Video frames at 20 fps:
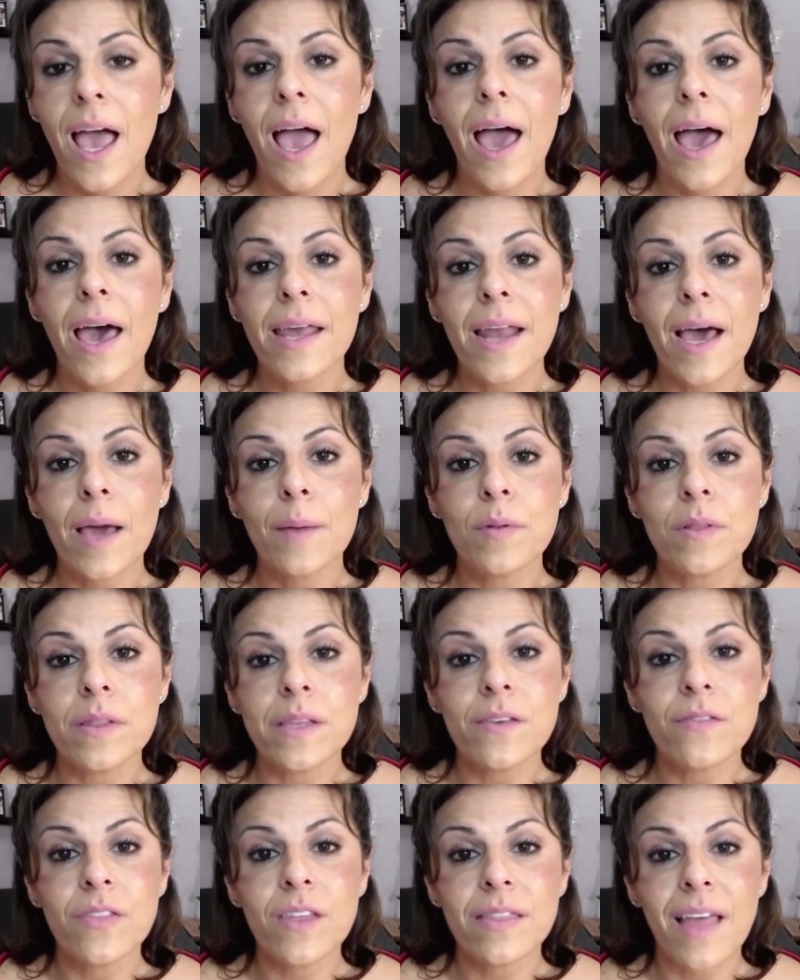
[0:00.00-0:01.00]
And I
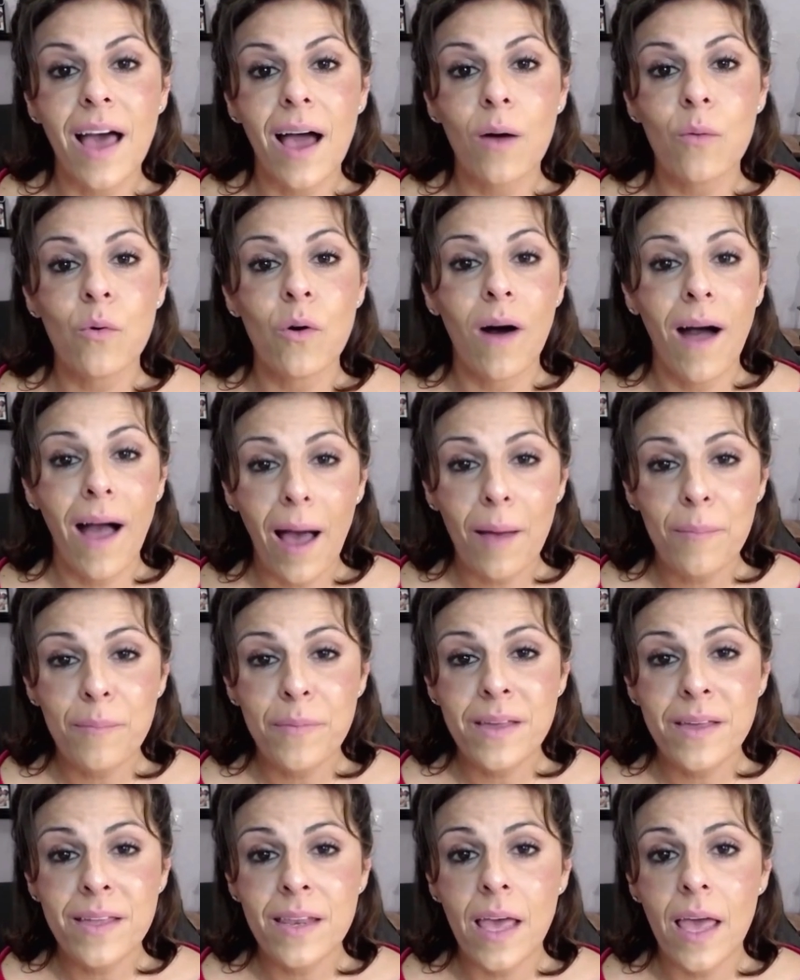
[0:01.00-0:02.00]
believe that that will
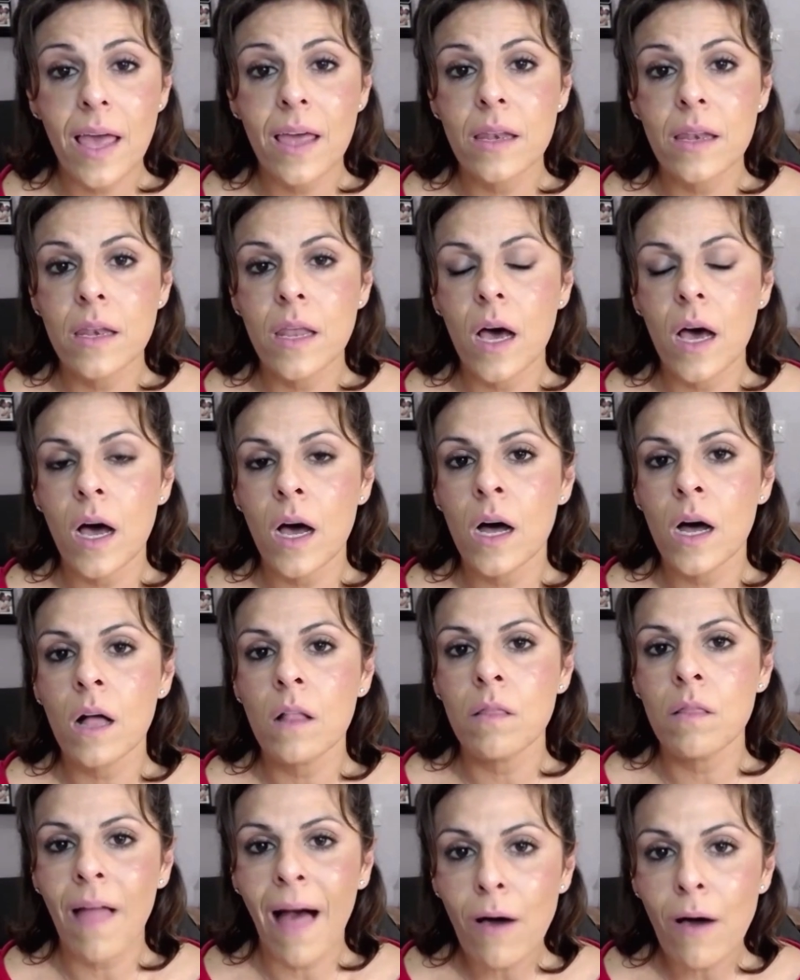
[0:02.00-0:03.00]
happen and
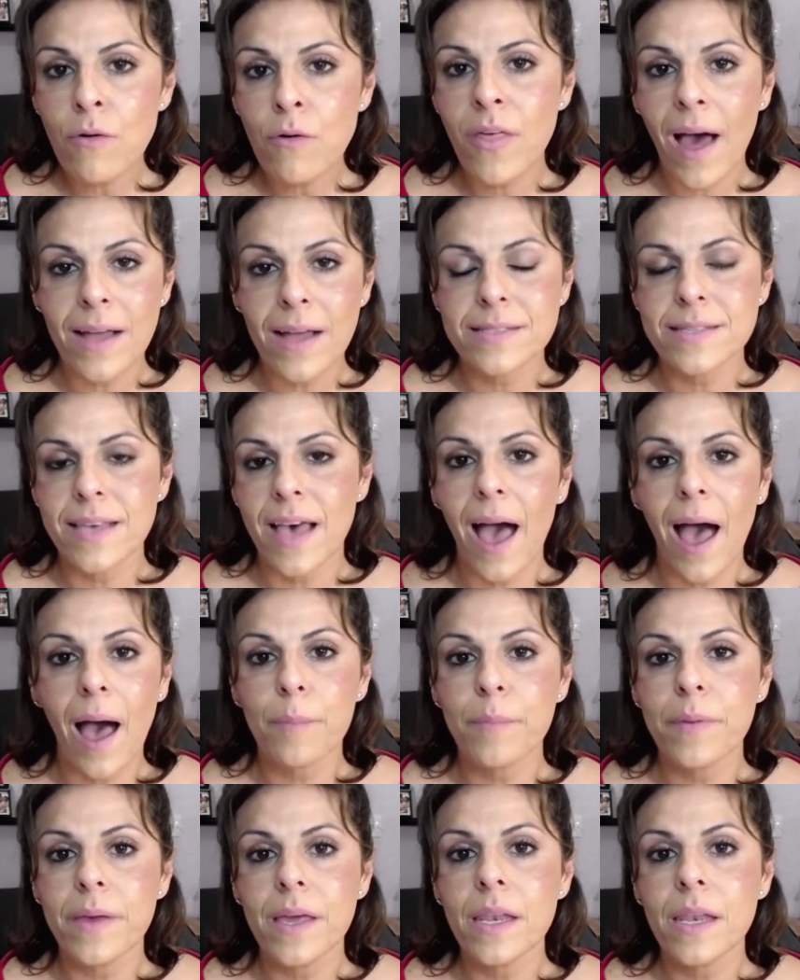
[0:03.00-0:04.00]
allow that to
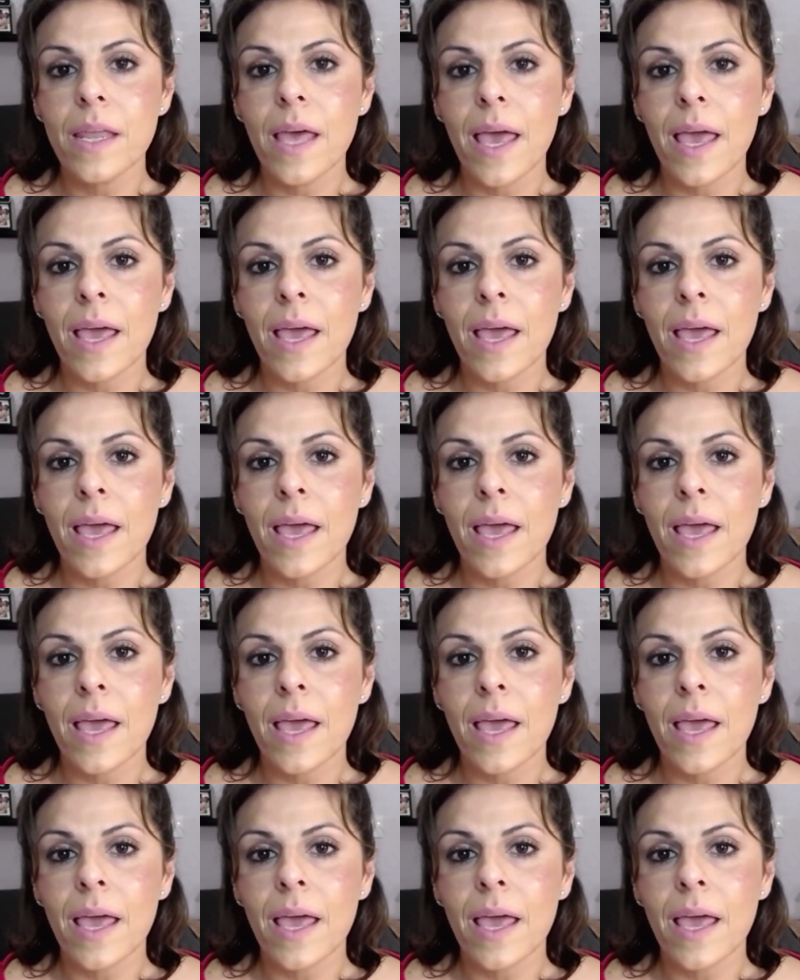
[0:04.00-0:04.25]
happen.